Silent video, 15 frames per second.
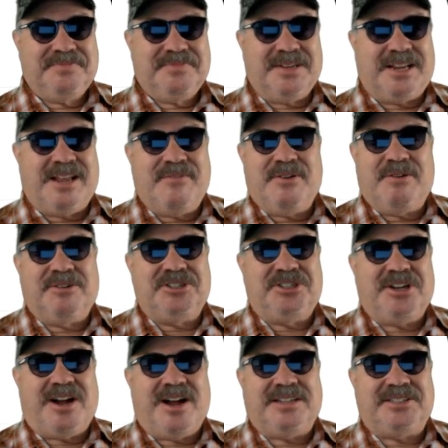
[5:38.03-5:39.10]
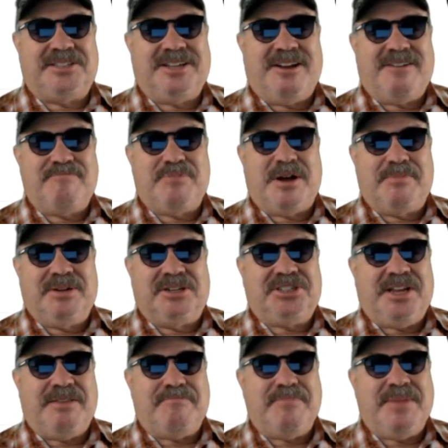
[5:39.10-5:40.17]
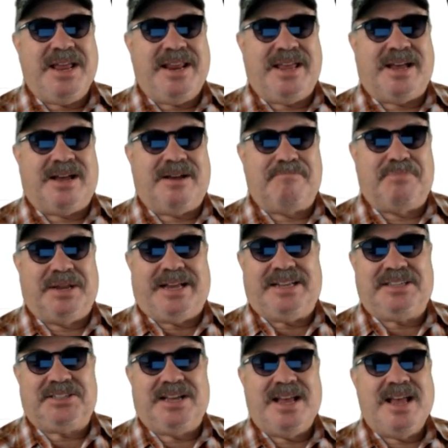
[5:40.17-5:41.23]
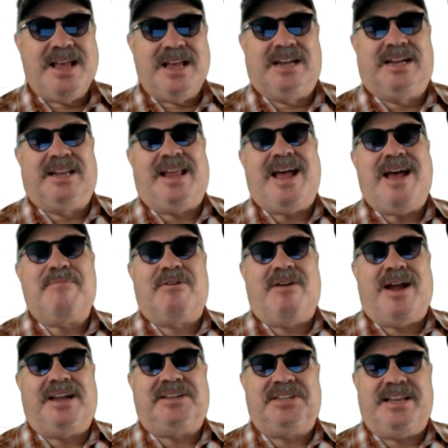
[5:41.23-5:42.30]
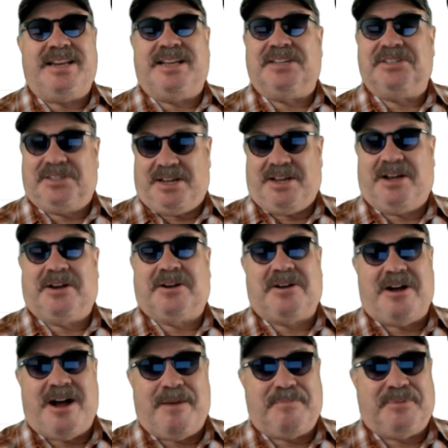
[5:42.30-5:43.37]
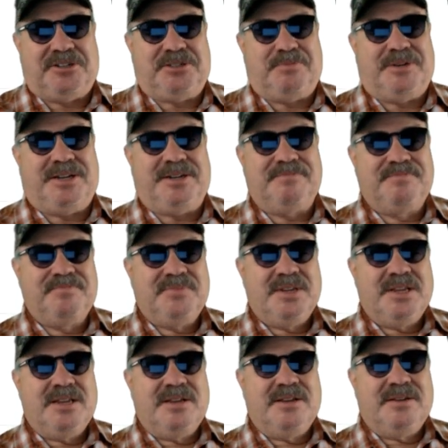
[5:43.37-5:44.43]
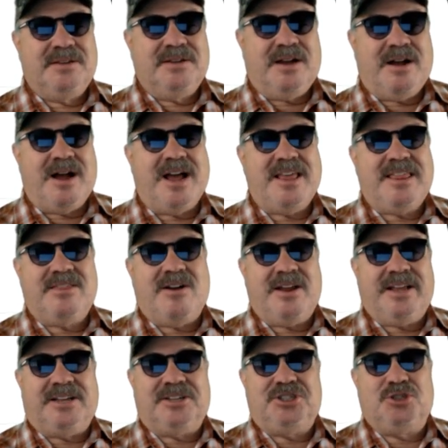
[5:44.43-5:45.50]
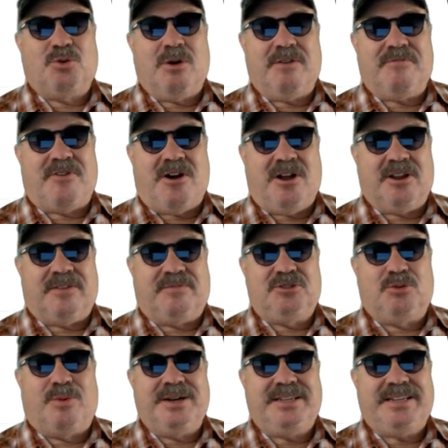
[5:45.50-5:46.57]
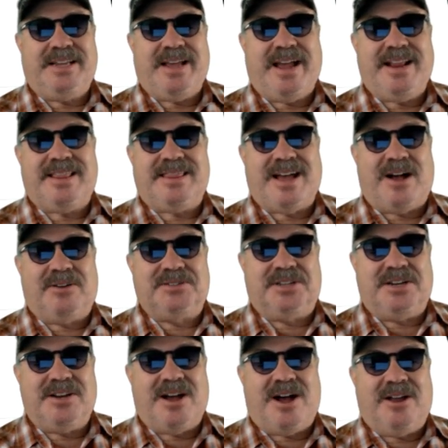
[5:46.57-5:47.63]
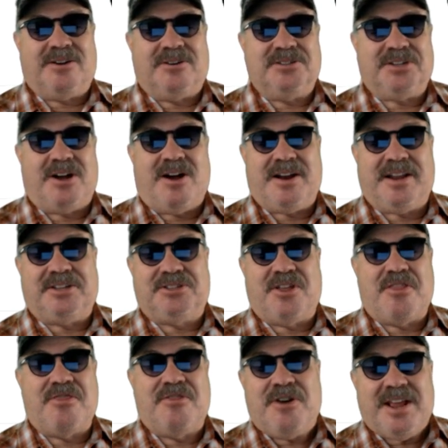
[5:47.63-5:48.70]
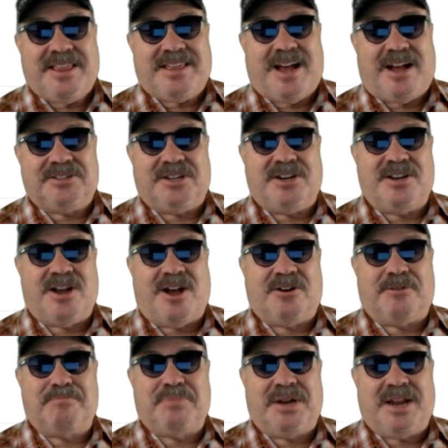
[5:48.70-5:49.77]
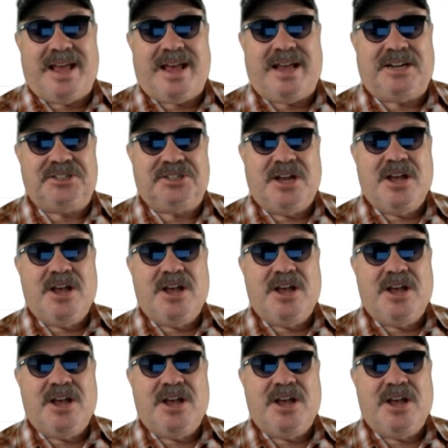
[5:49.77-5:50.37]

Given Rashad's self publishing media blitz glamorizing his accomplishment, I thought his shortfall of $28,000 on his $30,000 pledge